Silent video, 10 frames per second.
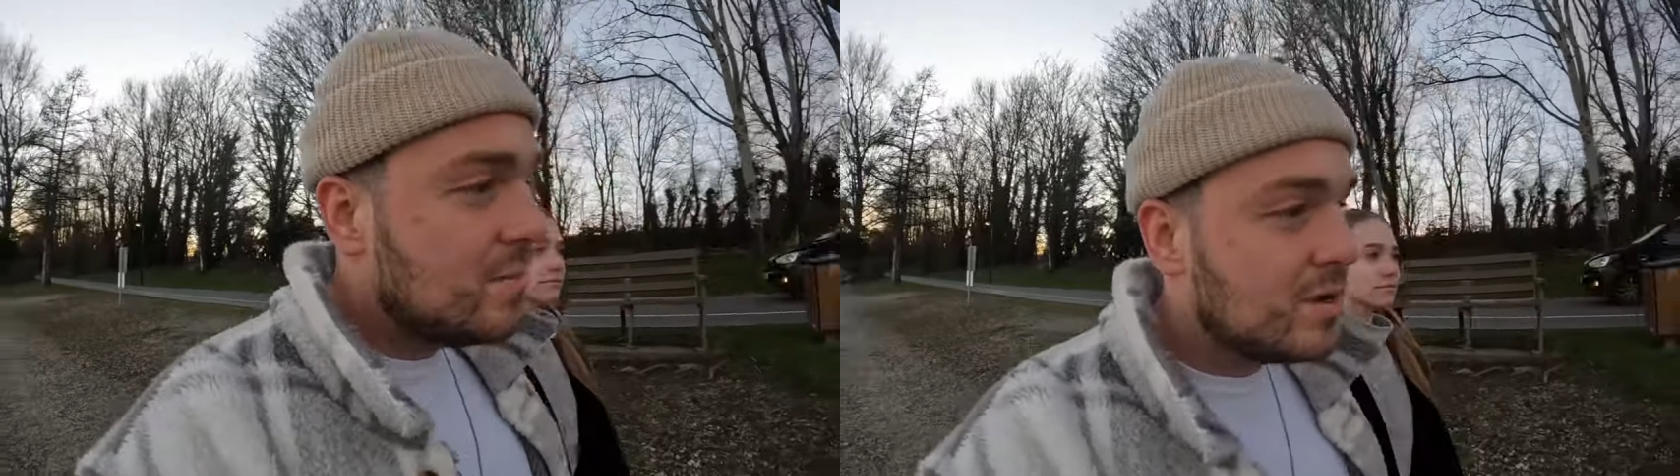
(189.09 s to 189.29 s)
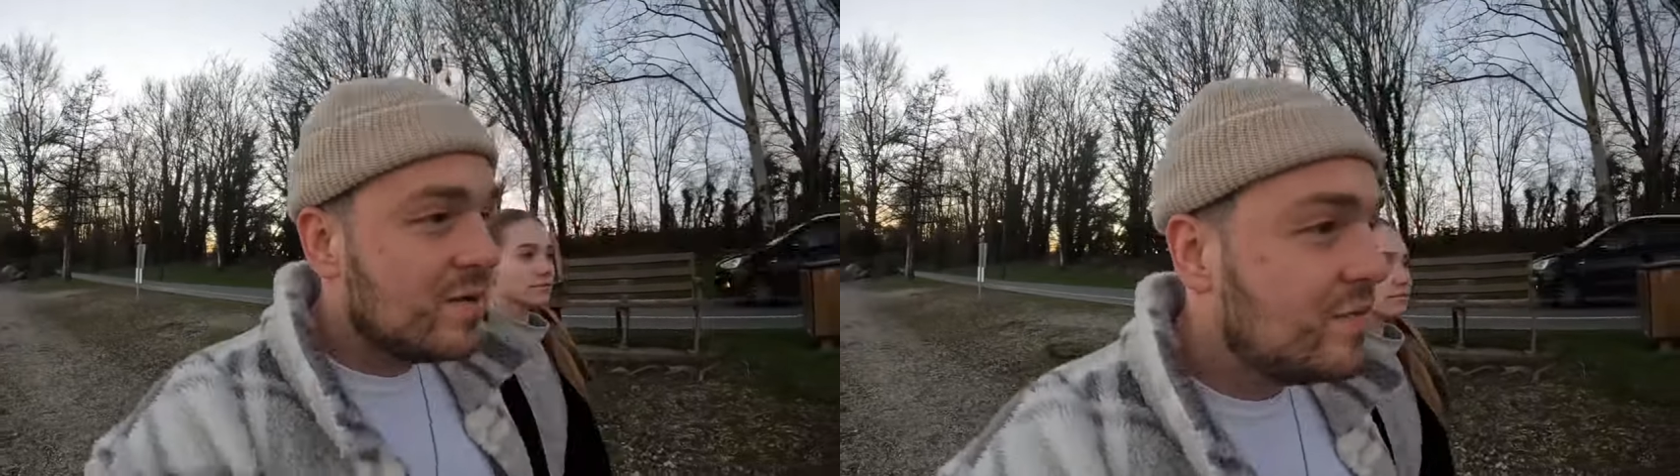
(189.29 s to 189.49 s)

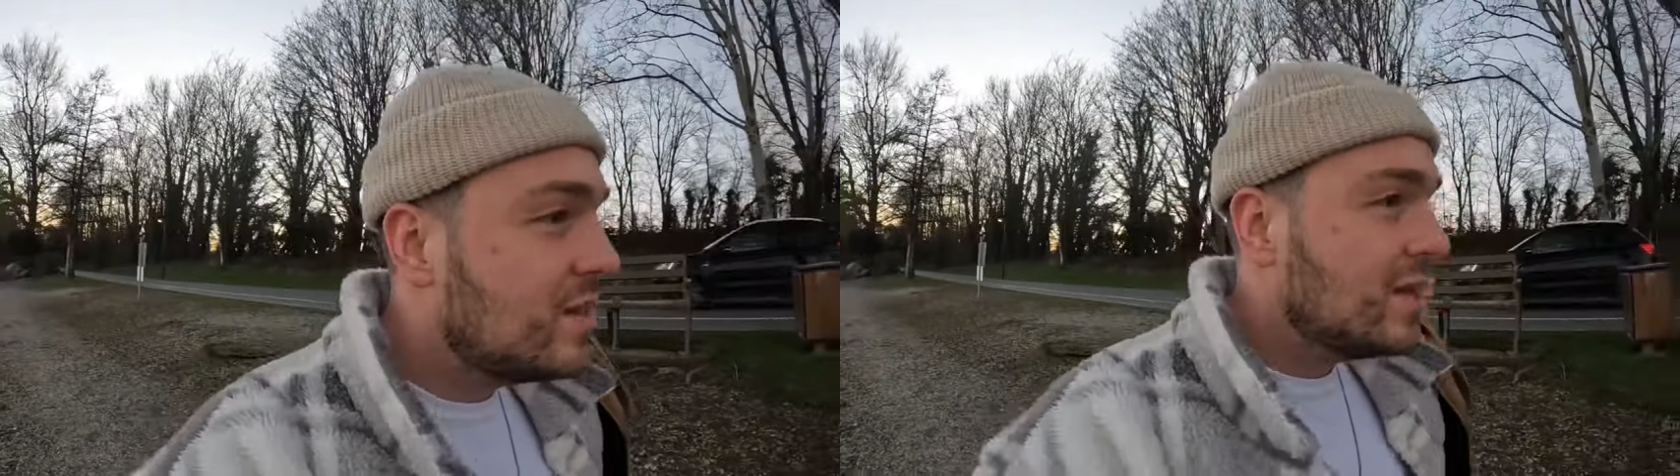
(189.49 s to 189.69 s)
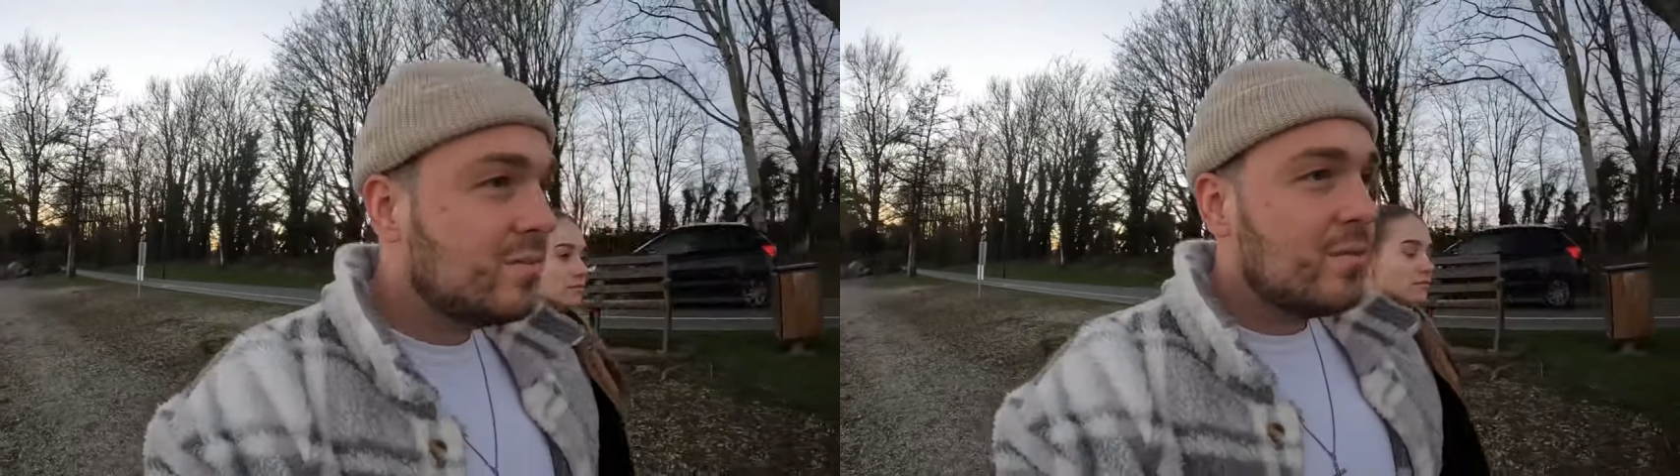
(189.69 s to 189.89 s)
But if
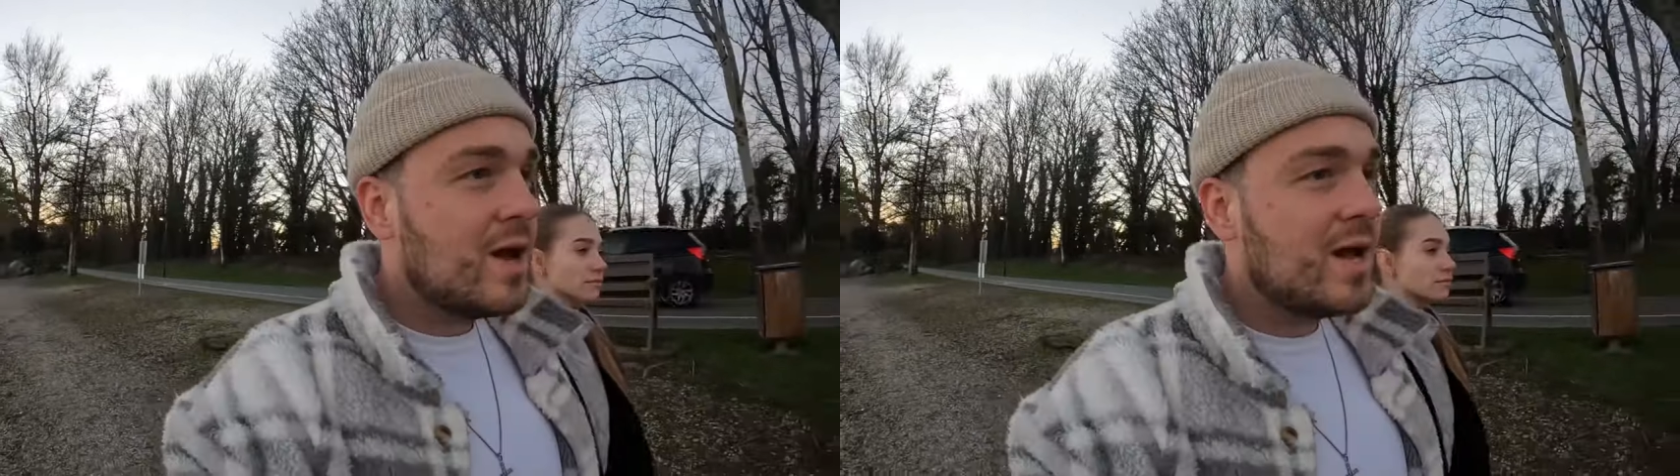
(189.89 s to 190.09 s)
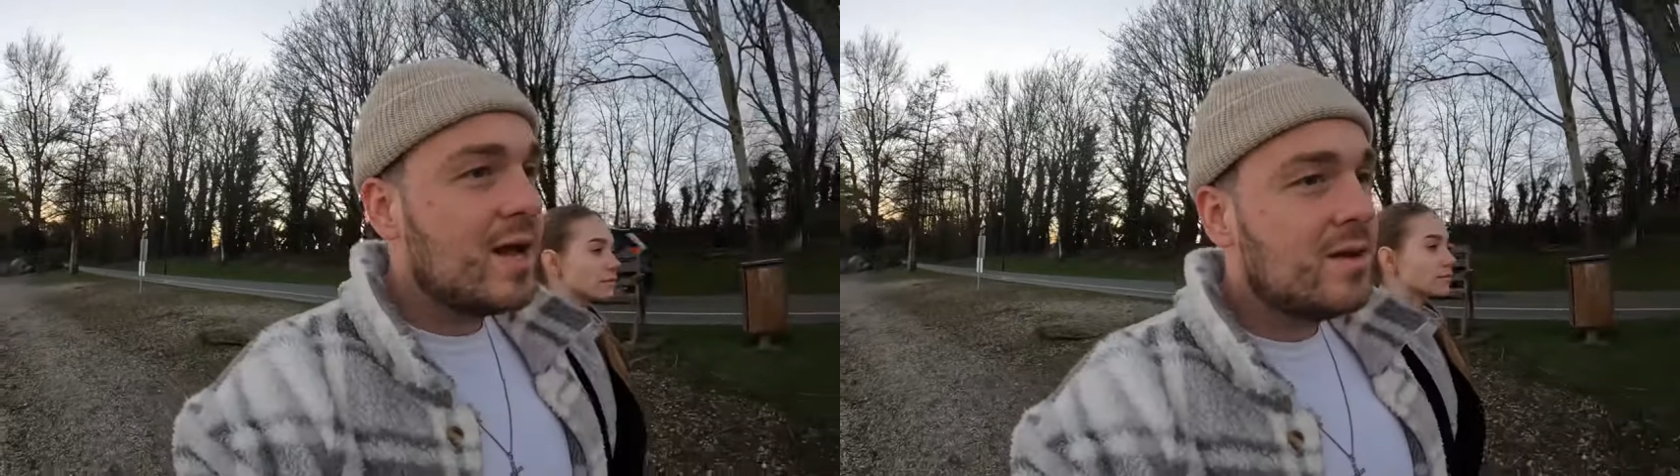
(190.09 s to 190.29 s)
it didn't
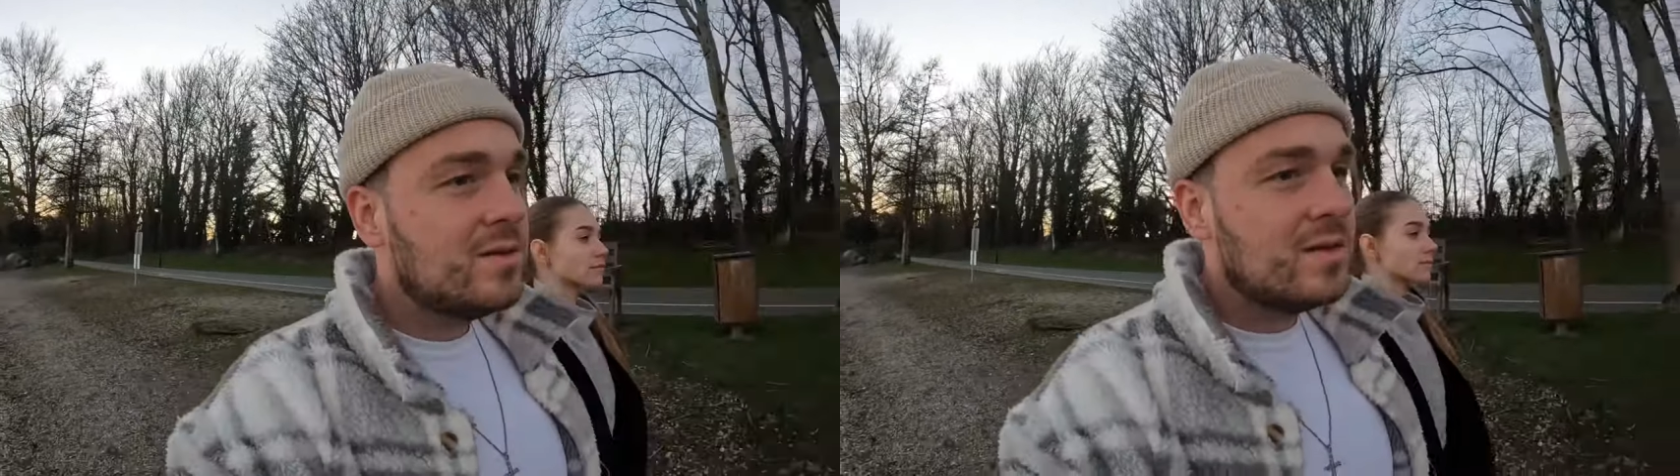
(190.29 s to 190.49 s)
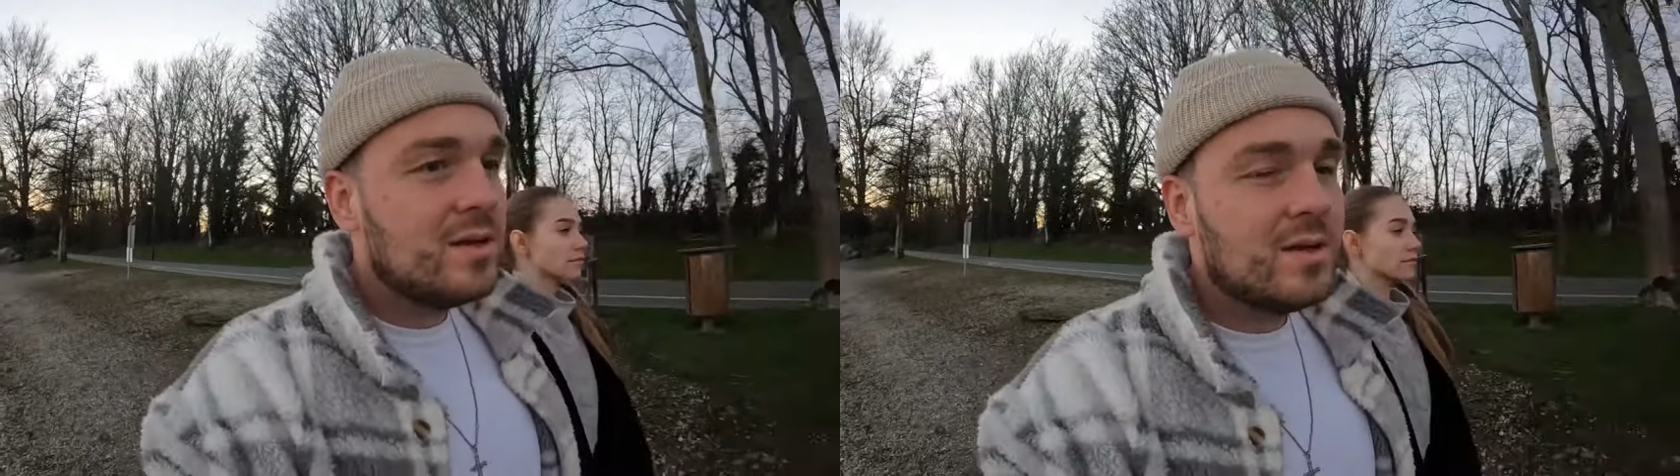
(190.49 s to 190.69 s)
work out,